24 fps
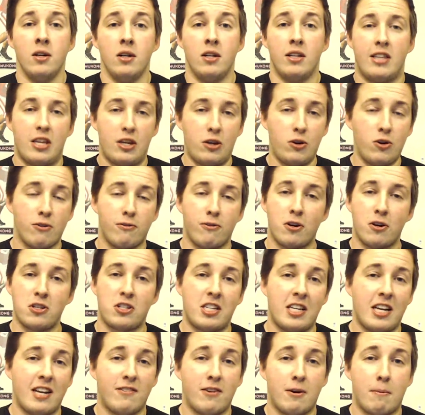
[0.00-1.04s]
The
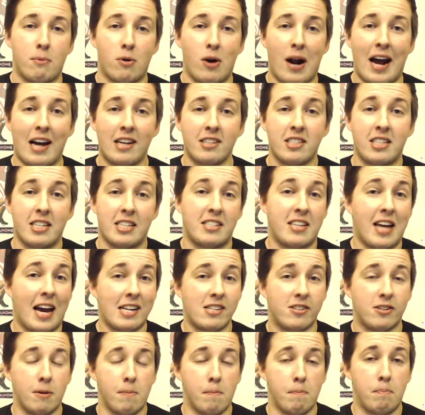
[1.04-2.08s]
University of Nebraska has had
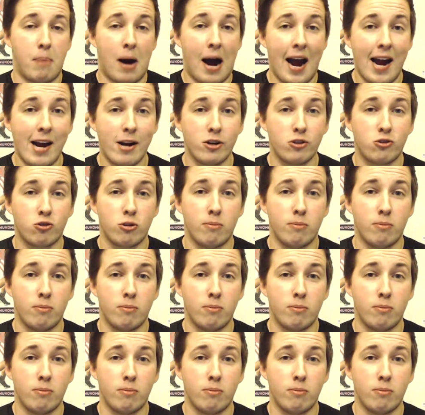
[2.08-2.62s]
some buyer's